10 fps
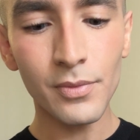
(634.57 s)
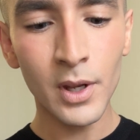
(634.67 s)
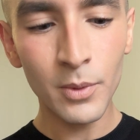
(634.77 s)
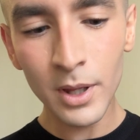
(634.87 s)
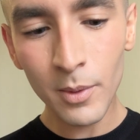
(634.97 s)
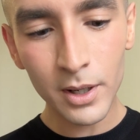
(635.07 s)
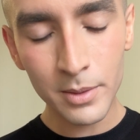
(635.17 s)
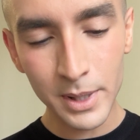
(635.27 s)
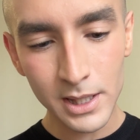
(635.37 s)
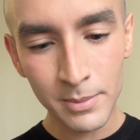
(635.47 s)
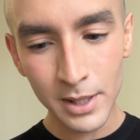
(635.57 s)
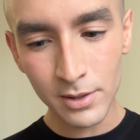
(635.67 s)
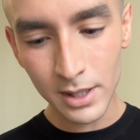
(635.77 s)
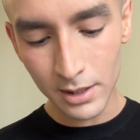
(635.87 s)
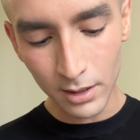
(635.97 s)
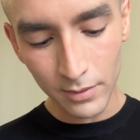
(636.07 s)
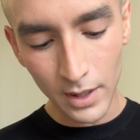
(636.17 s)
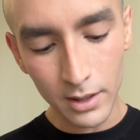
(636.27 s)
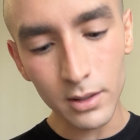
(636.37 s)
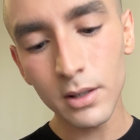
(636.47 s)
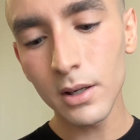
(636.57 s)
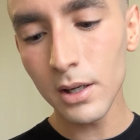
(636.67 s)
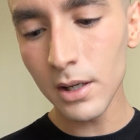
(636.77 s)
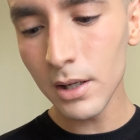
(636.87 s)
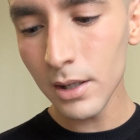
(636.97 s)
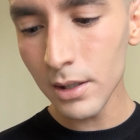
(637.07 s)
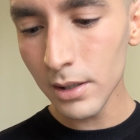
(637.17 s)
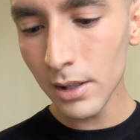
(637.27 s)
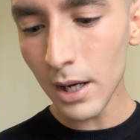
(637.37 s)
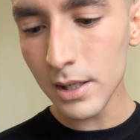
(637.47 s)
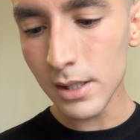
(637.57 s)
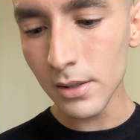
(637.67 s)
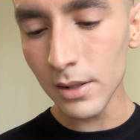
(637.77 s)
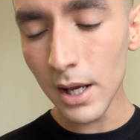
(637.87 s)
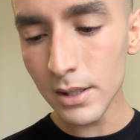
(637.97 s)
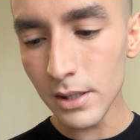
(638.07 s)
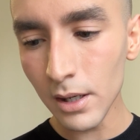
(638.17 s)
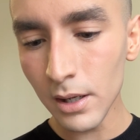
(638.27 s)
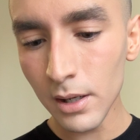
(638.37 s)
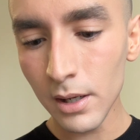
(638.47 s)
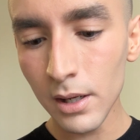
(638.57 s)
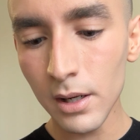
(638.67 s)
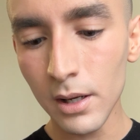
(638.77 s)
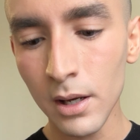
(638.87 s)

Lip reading: Willy Wonka meets the Matrix. I love that. Yeah, so that's good.